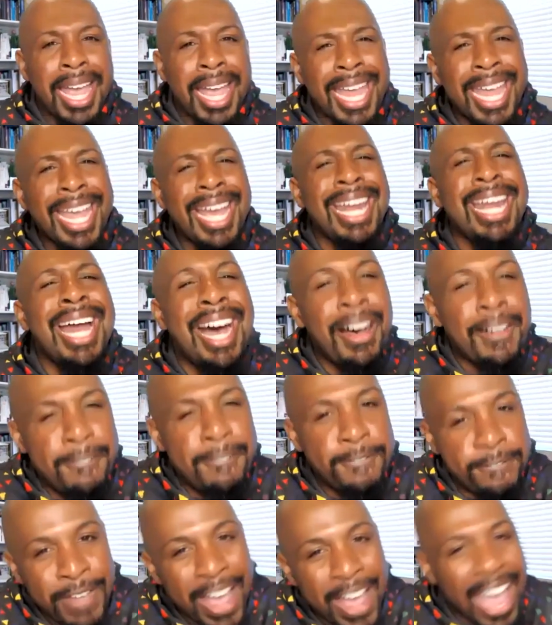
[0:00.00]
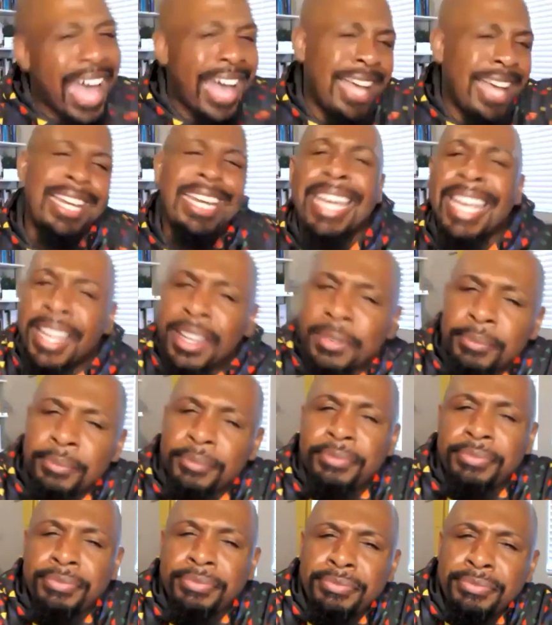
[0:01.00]
in a valley
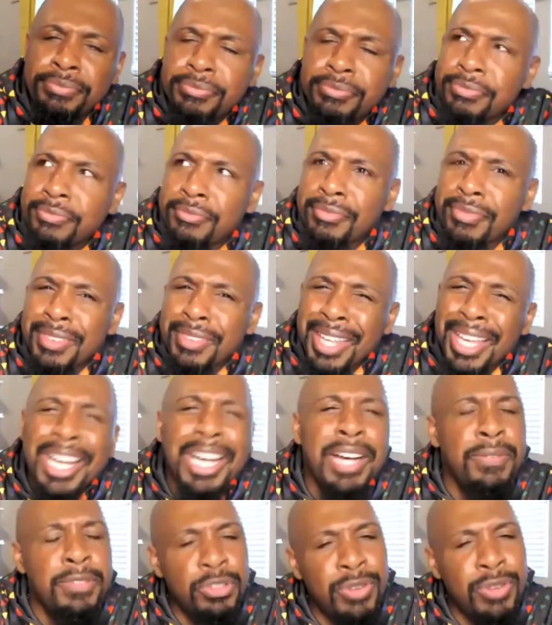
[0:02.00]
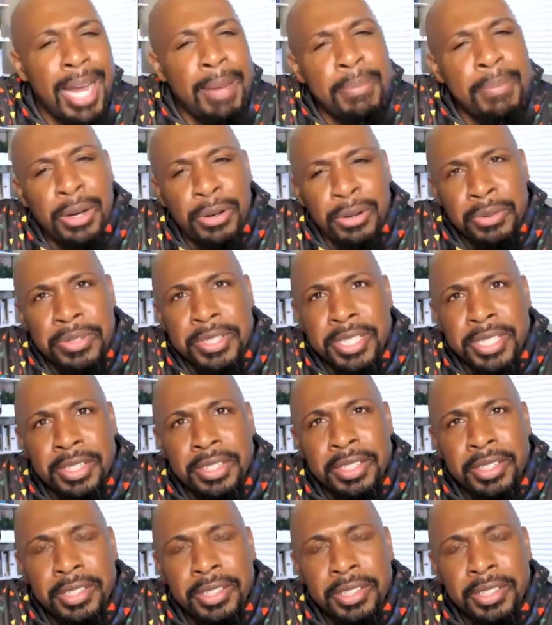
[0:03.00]
of dry bones.